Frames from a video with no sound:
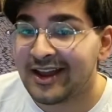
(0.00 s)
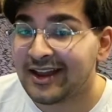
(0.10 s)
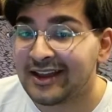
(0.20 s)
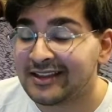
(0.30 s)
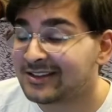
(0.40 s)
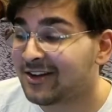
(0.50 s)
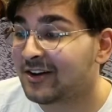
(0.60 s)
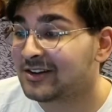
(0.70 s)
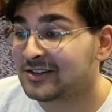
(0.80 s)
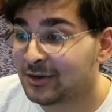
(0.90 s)
This card
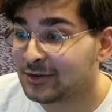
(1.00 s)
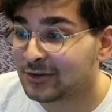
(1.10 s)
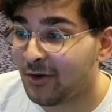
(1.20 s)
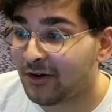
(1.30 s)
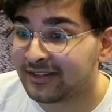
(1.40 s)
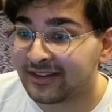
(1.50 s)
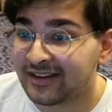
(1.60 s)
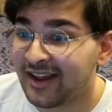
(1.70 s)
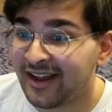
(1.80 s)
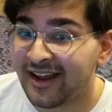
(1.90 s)
is so strong
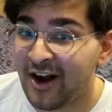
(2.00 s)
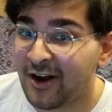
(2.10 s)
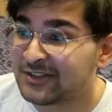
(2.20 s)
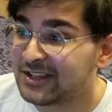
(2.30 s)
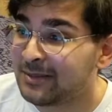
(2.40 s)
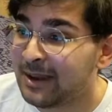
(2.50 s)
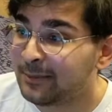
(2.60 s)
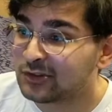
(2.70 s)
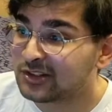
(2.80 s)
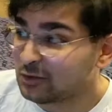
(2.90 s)
that I've seen people
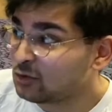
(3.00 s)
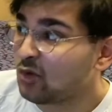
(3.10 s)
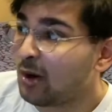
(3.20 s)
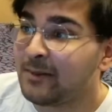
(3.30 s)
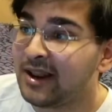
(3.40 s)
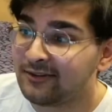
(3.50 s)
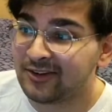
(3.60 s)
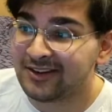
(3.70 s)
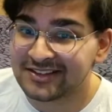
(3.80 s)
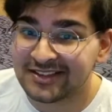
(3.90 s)
just drop Malevolus.